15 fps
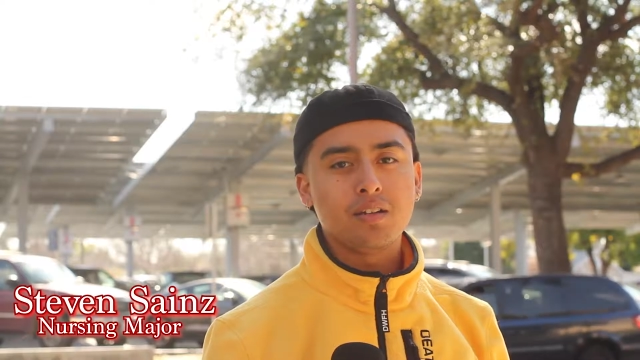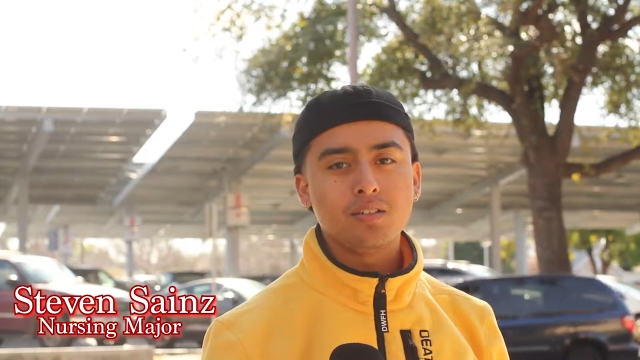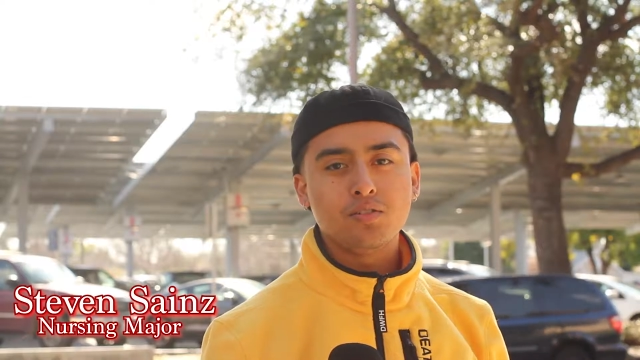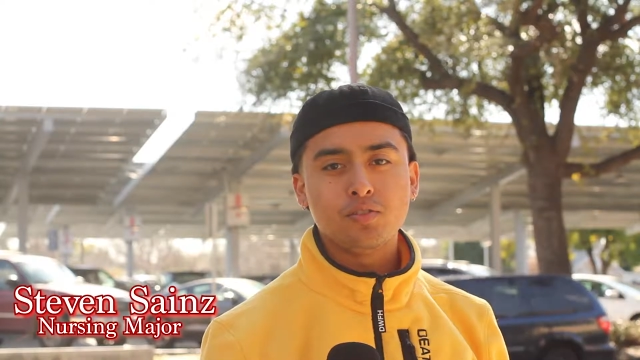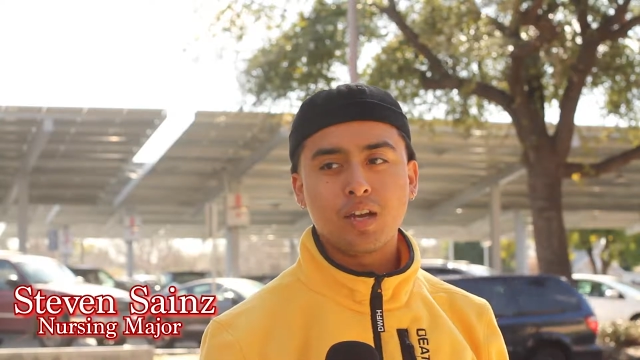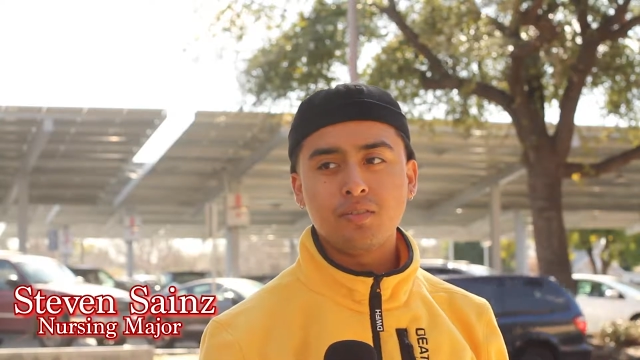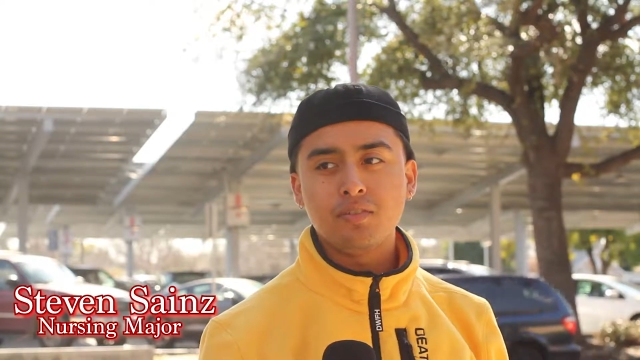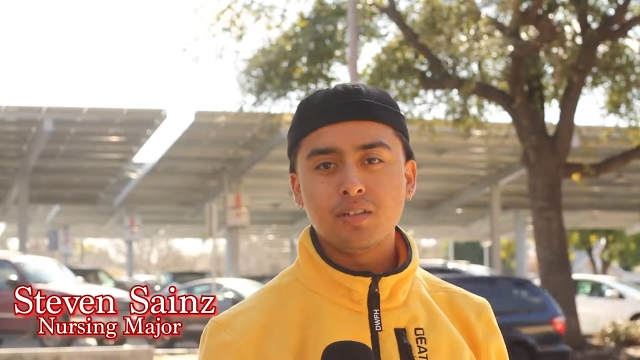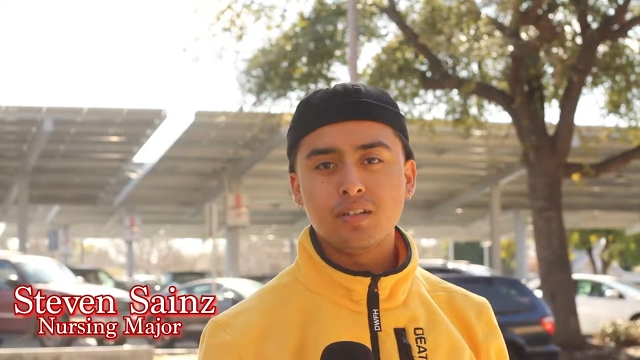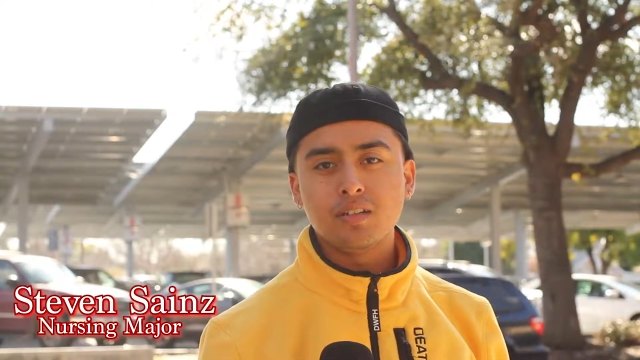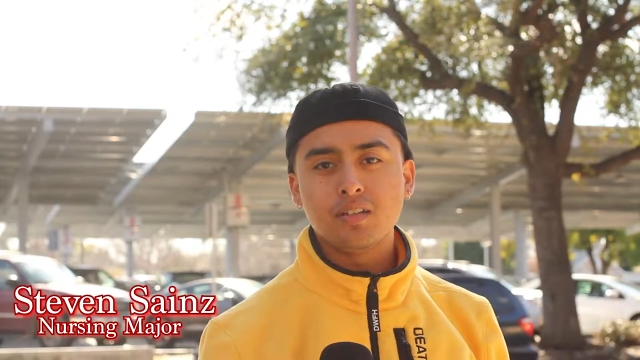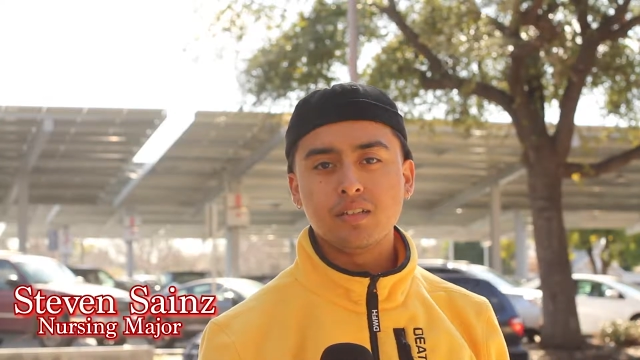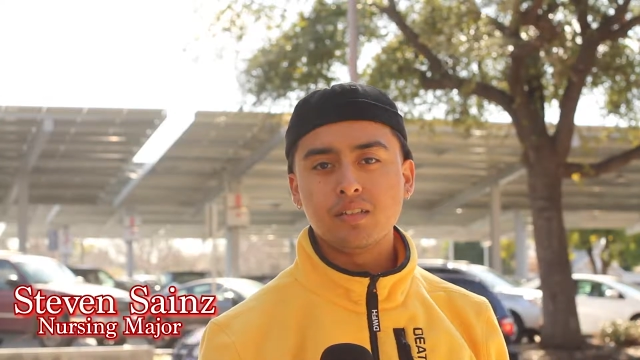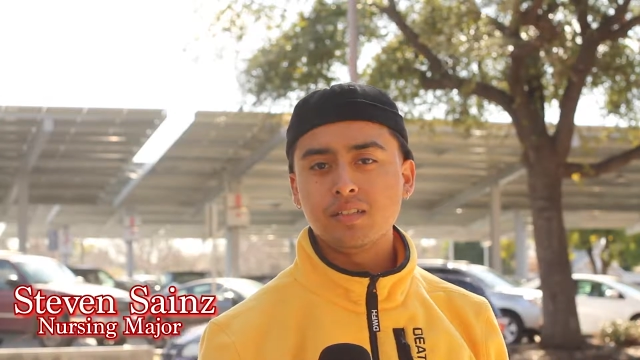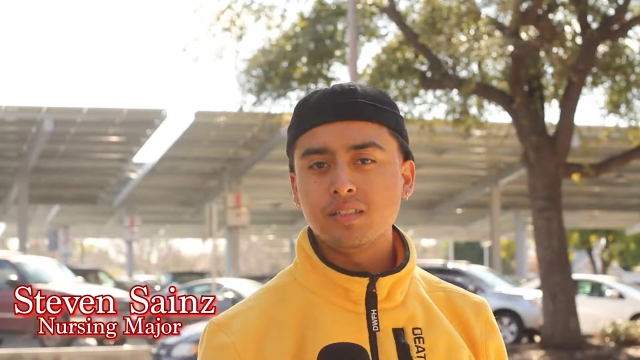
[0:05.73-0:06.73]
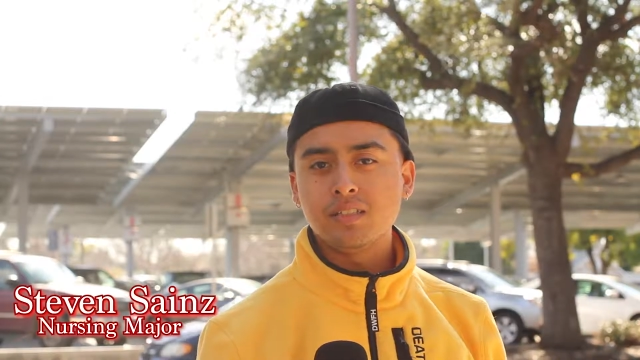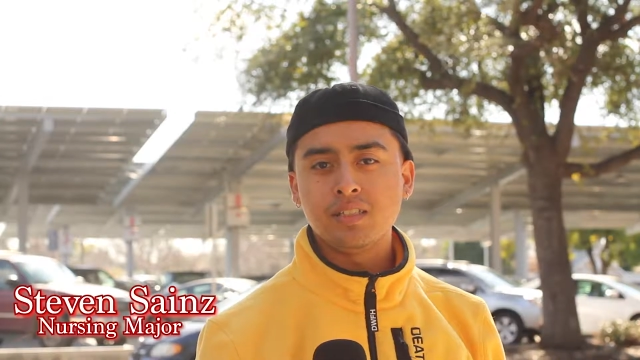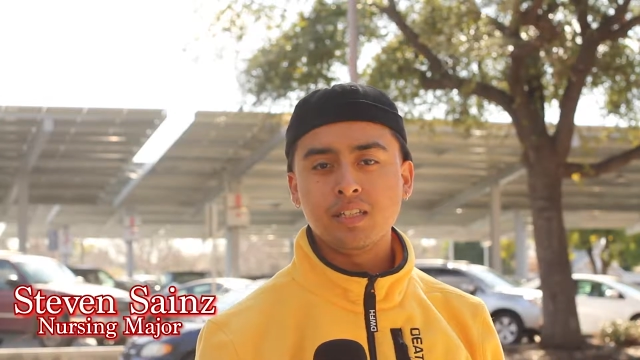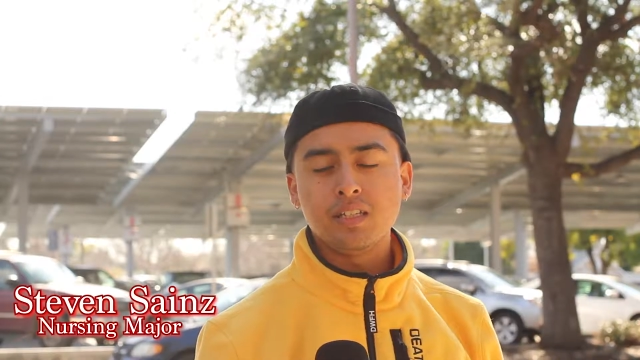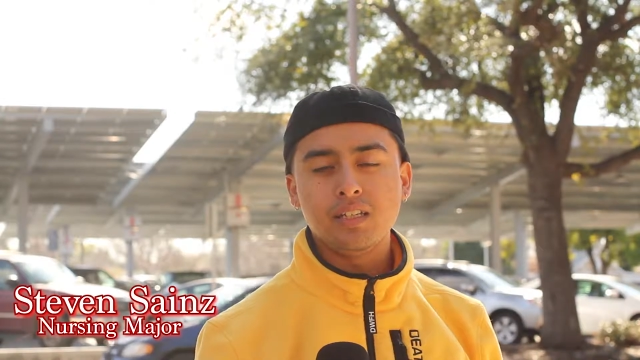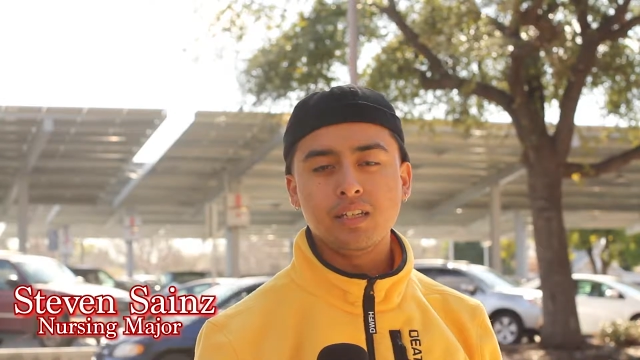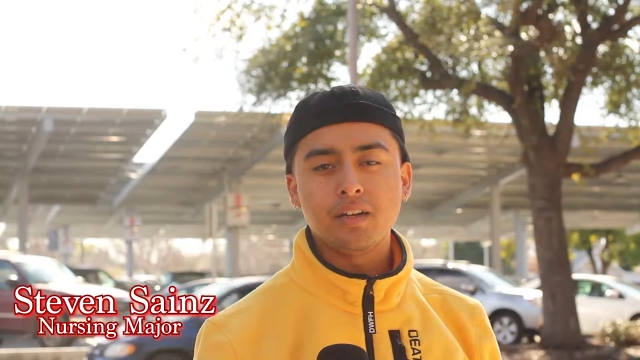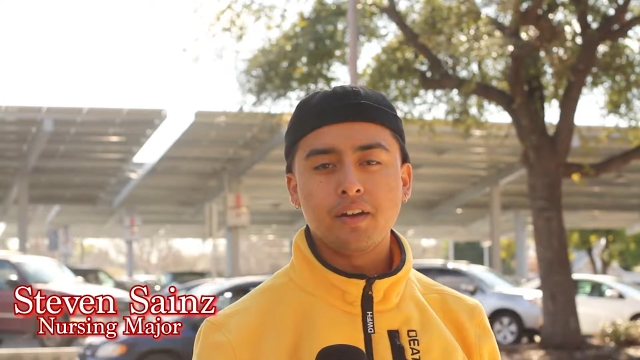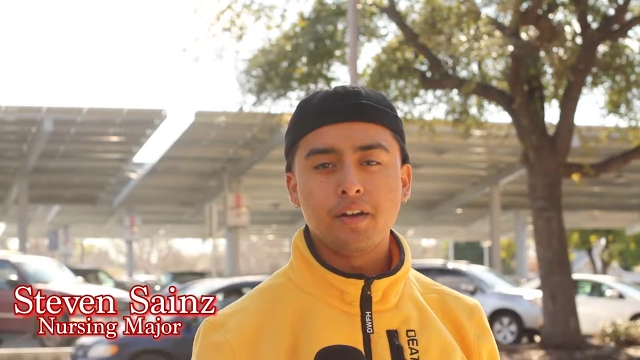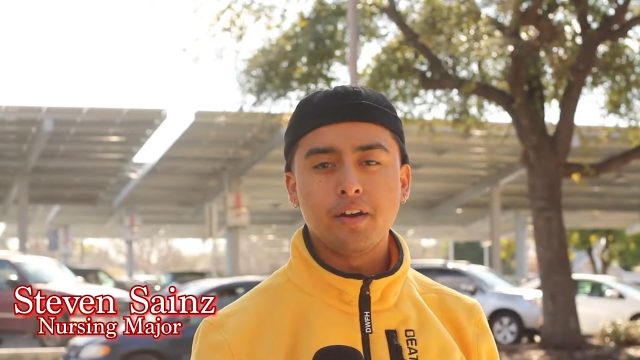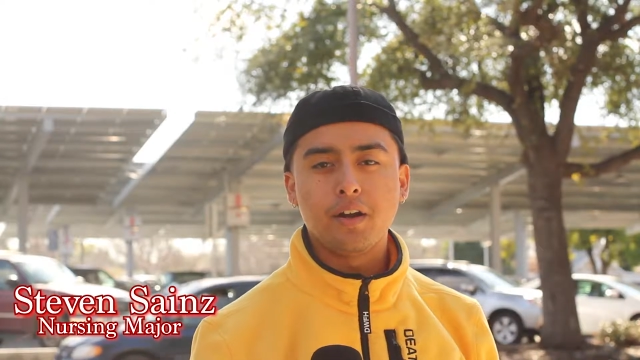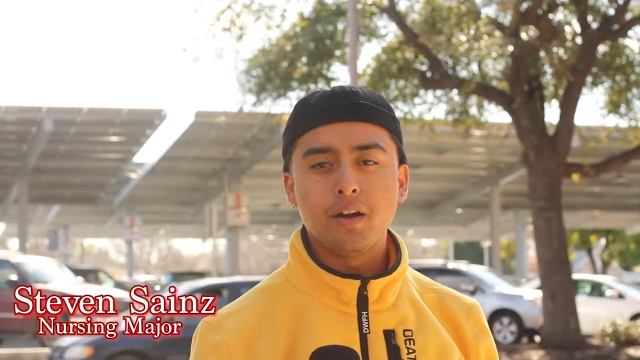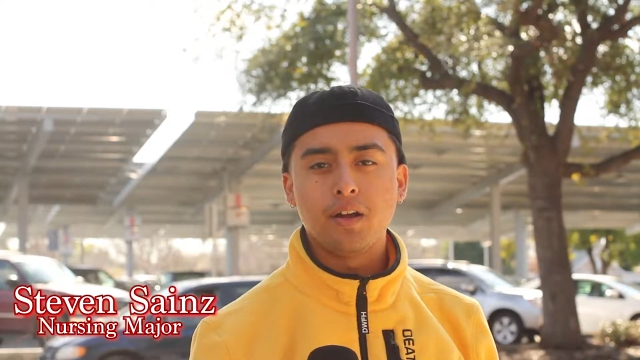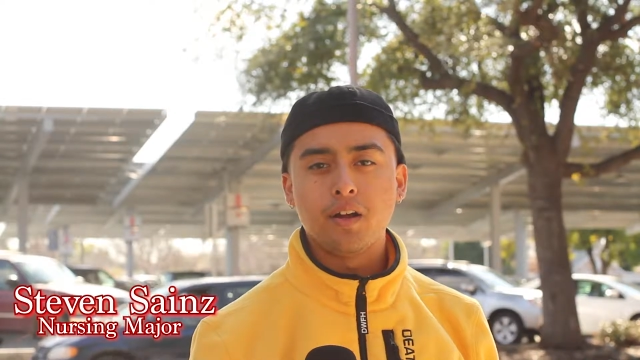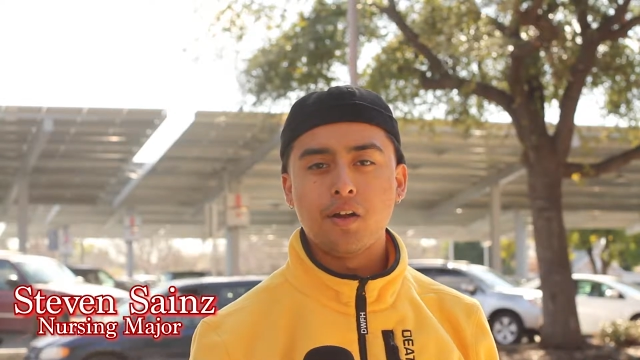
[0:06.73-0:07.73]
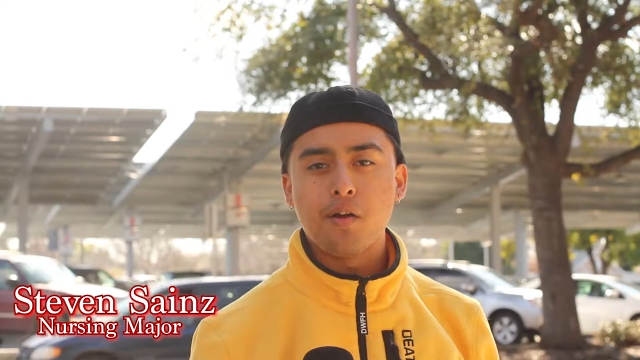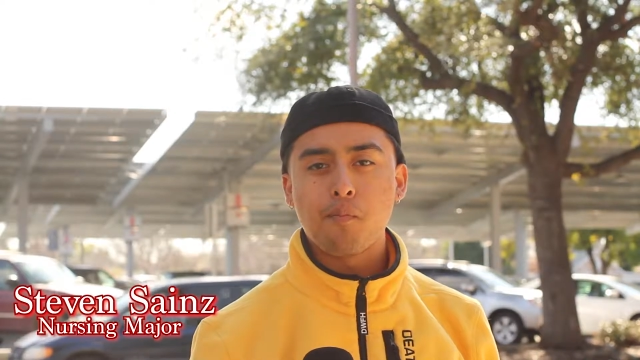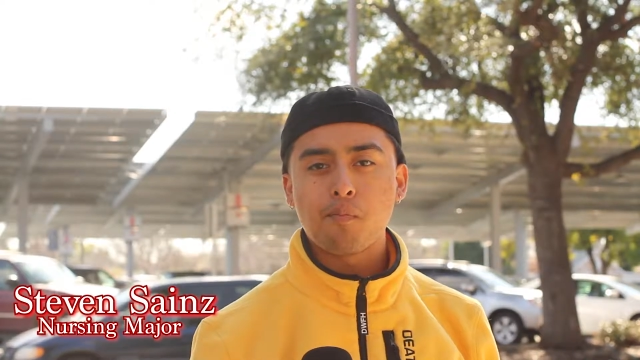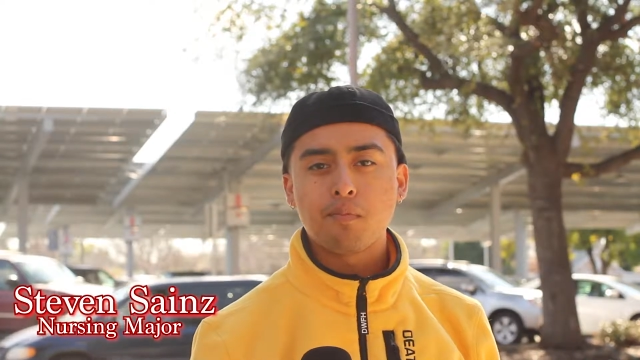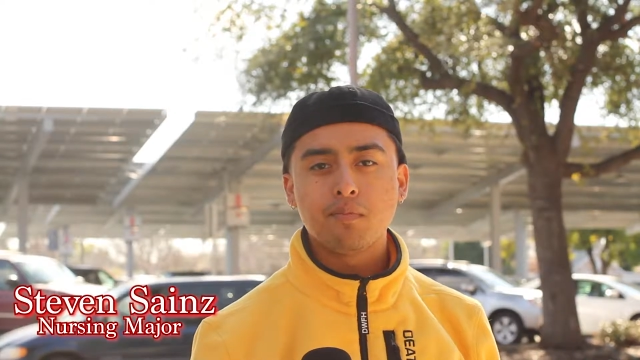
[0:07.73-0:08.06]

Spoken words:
drive to city are